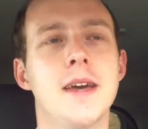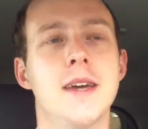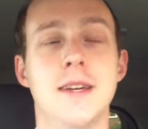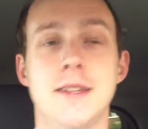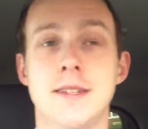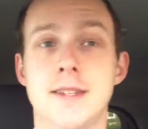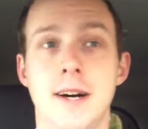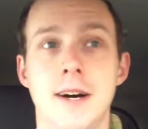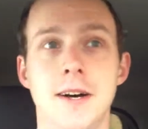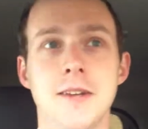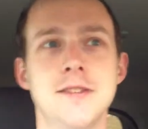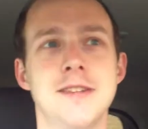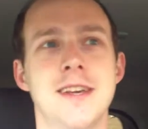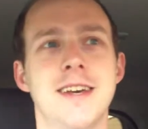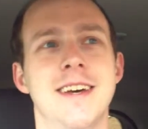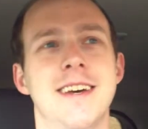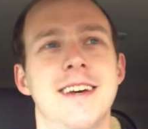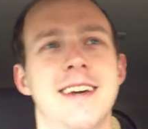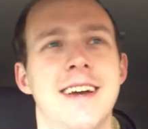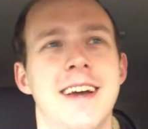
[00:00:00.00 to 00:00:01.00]
it does.
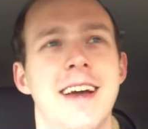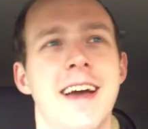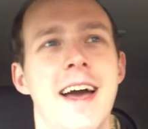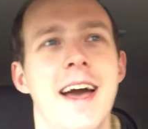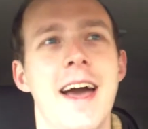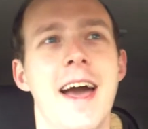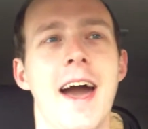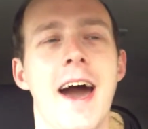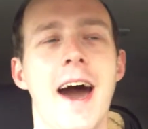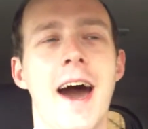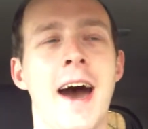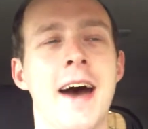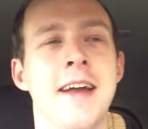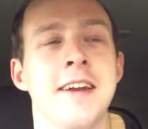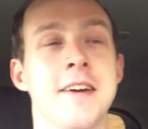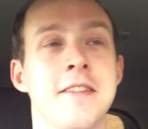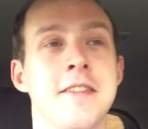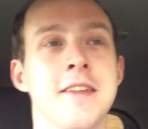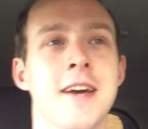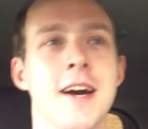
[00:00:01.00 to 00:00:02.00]

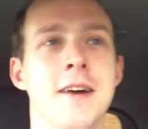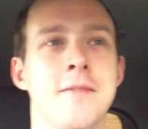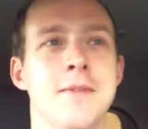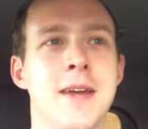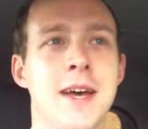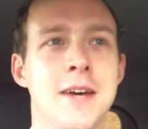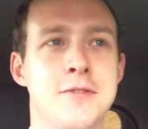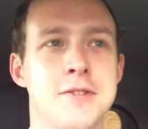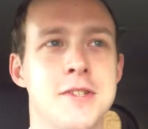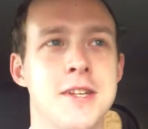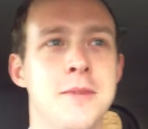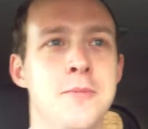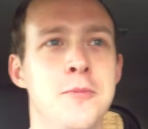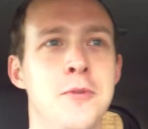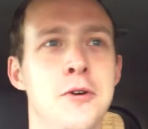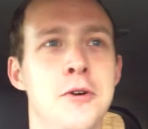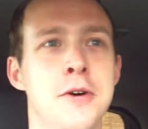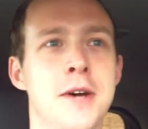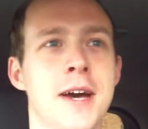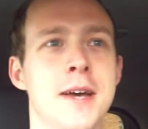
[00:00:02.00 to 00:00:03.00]
And I think I've now seen
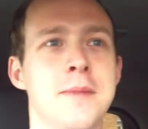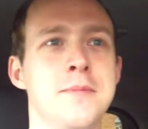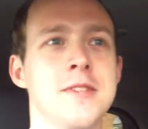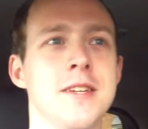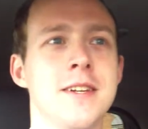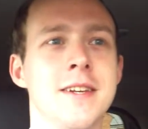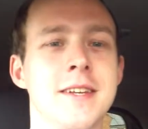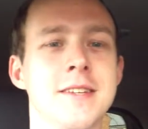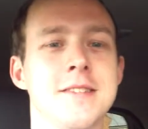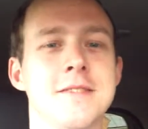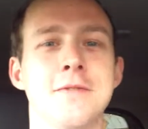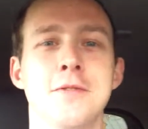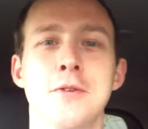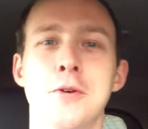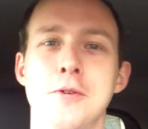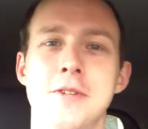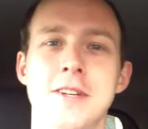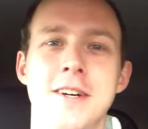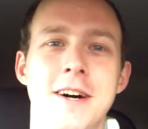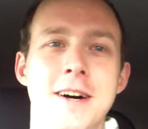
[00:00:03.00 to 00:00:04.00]
War Games at least
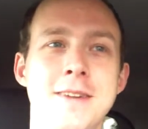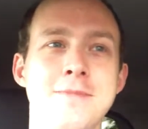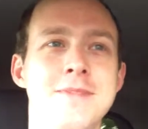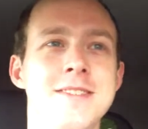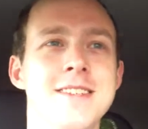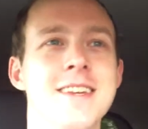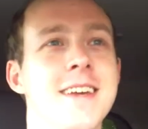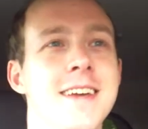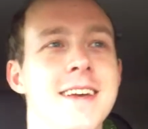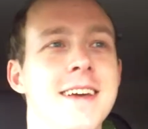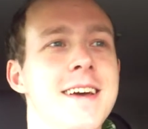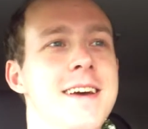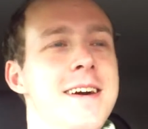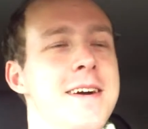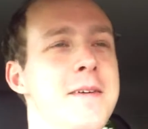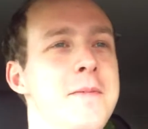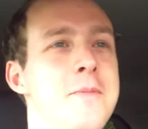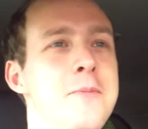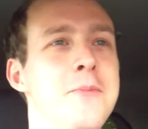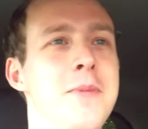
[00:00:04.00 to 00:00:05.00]
4 times,
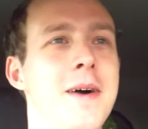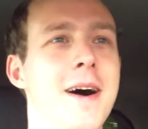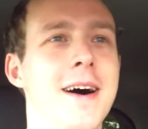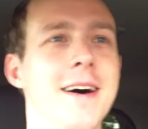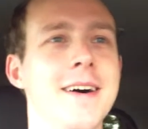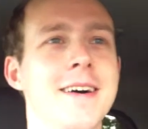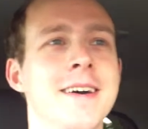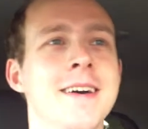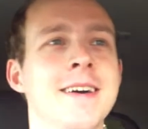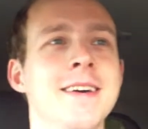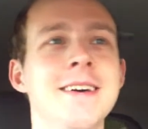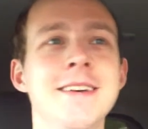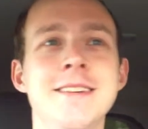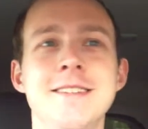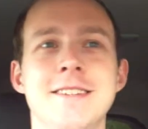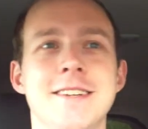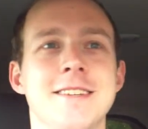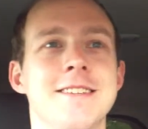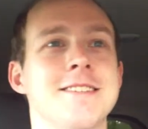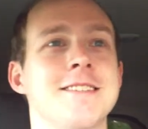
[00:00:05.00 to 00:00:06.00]
but it
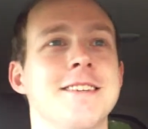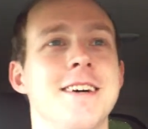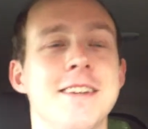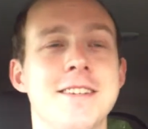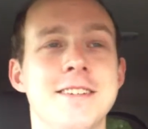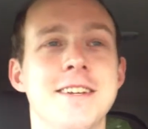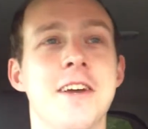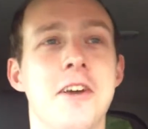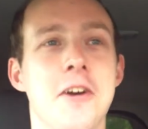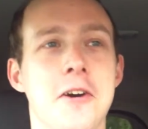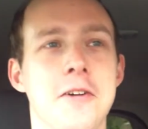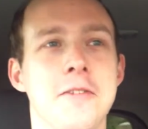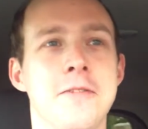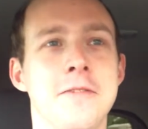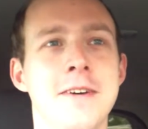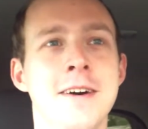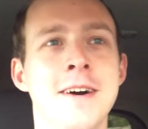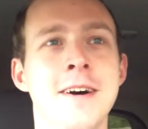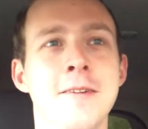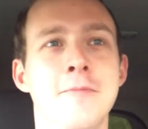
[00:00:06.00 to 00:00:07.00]
is just such a good
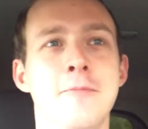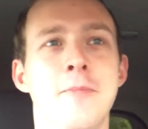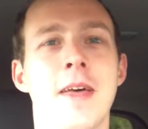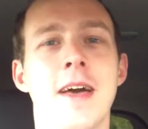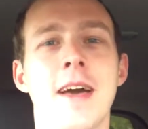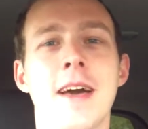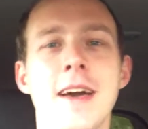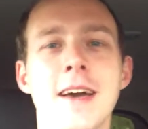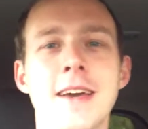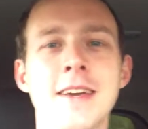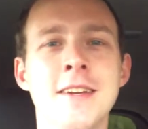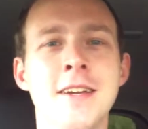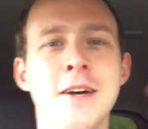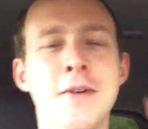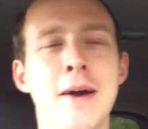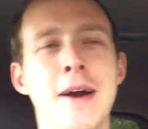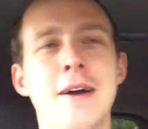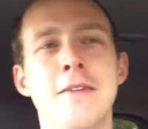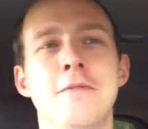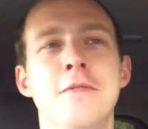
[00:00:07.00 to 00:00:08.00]
film. You
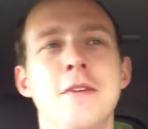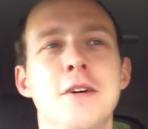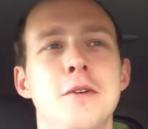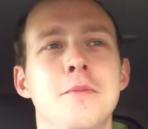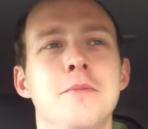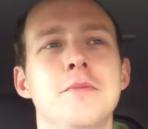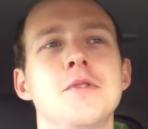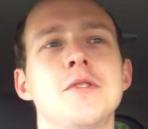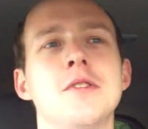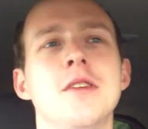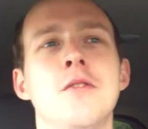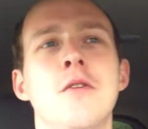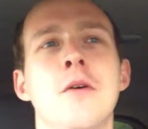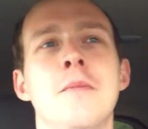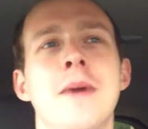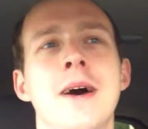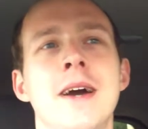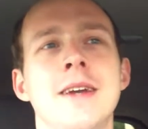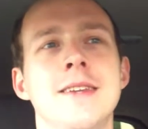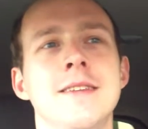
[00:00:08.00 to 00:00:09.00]
know how films that
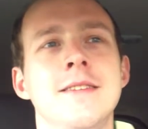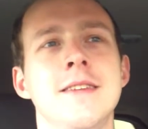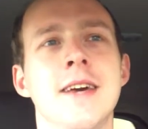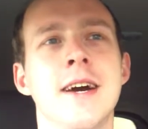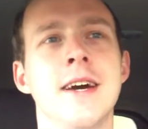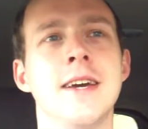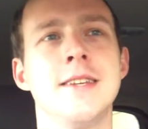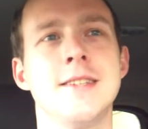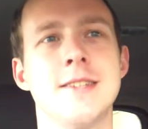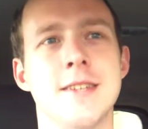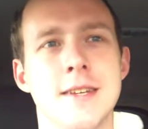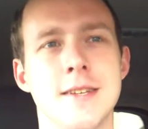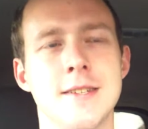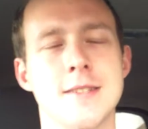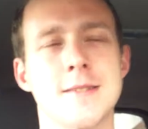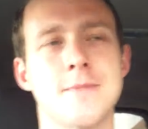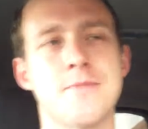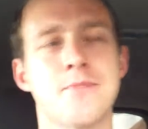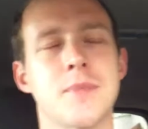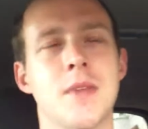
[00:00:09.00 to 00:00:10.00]
were made in the
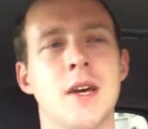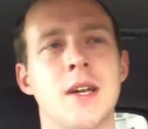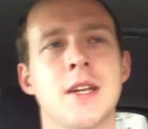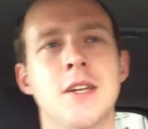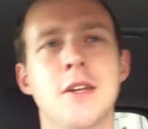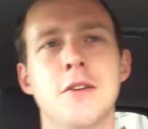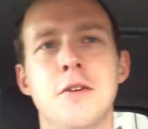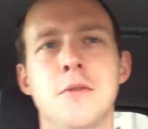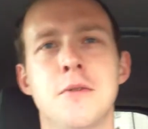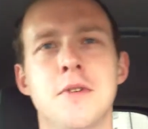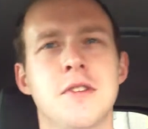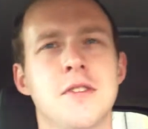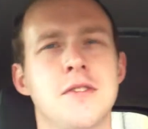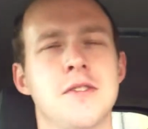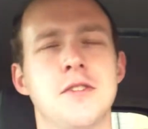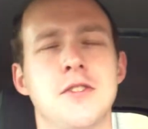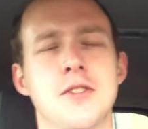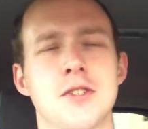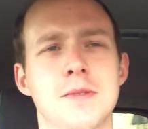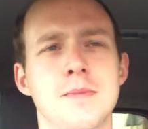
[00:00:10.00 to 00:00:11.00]
80s, and I don't know if
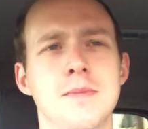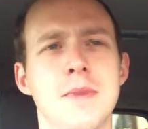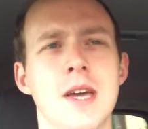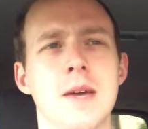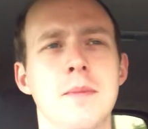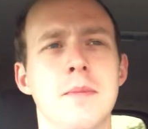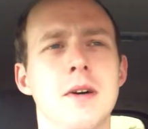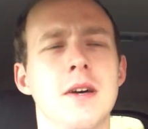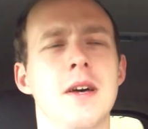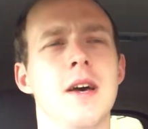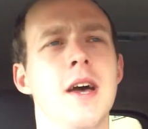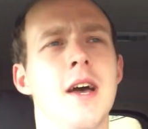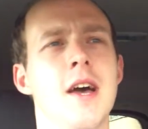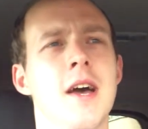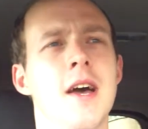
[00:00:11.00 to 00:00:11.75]
this is just me, but